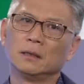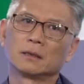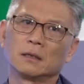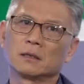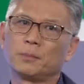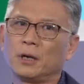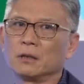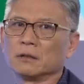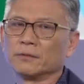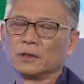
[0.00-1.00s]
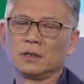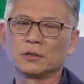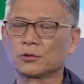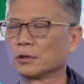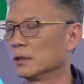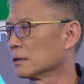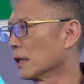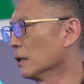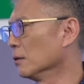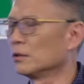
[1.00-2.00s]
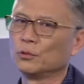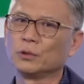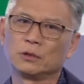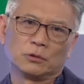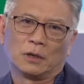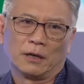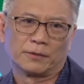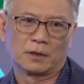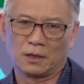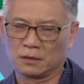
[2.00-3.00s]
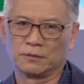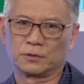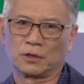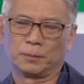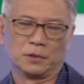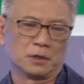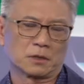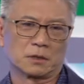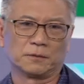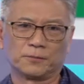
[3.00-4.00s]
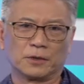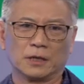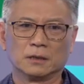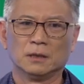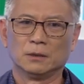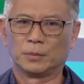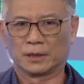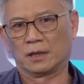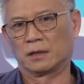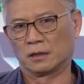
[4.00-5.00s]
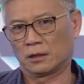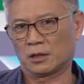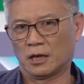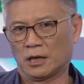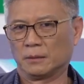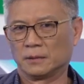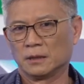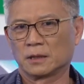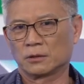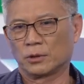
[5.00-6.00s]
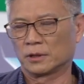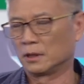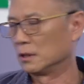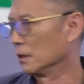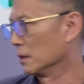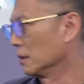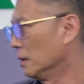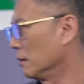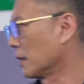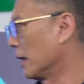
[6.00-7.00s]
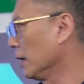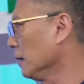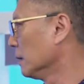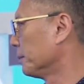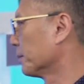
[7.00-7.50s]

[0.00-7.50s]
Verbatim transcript: That's part of the history, okay? Although we do have a lot of Japanese good friends but at that time, that's what they did, okay?